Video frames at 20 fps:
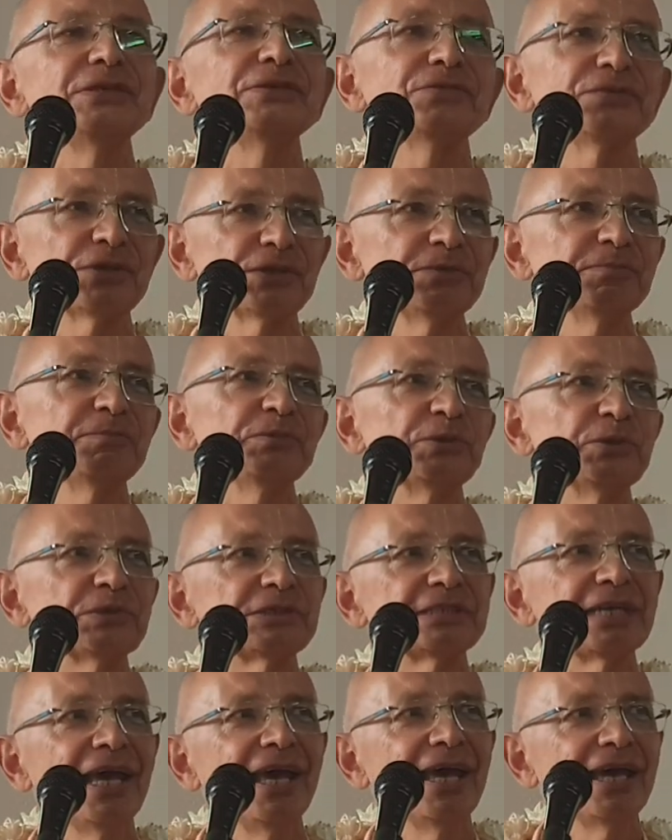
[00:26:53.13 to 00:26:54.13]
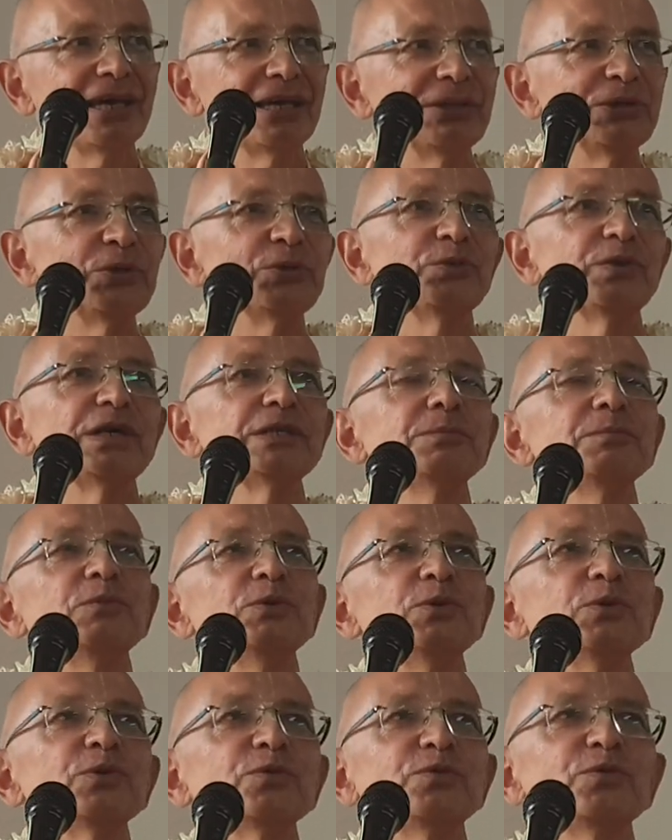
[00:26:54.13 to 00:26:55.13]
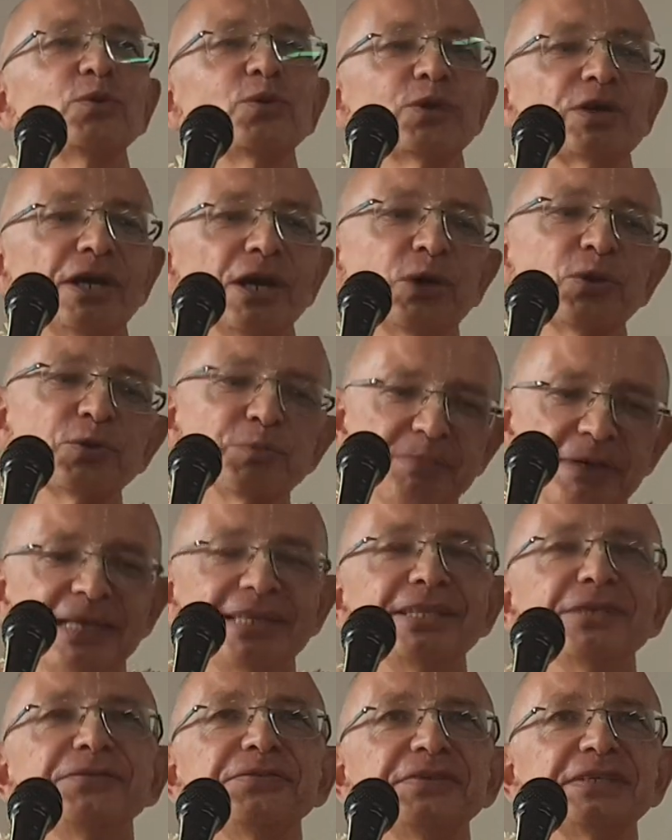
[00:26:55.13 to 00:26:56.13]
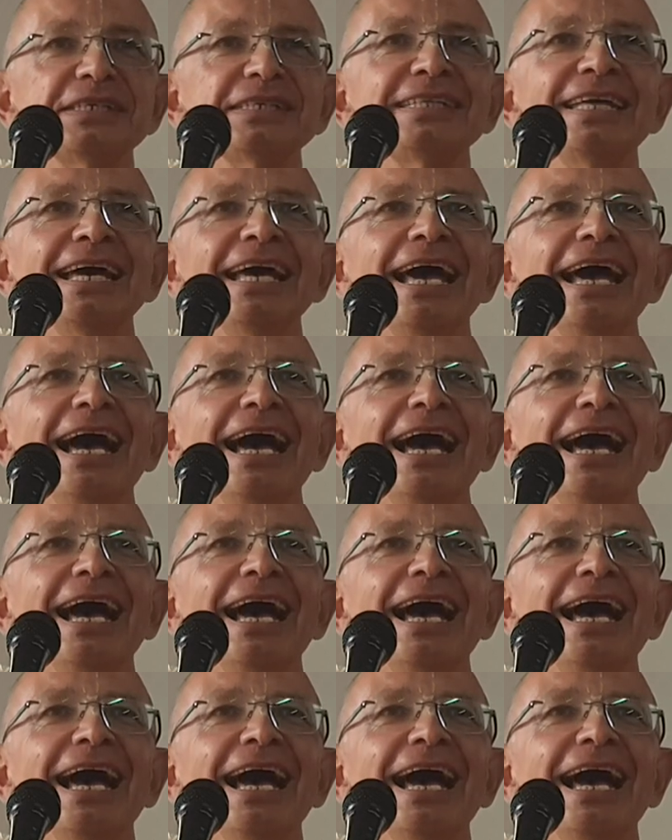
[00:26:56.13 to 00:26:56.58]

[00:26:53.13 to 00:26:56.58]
different books, into one book for our benefit.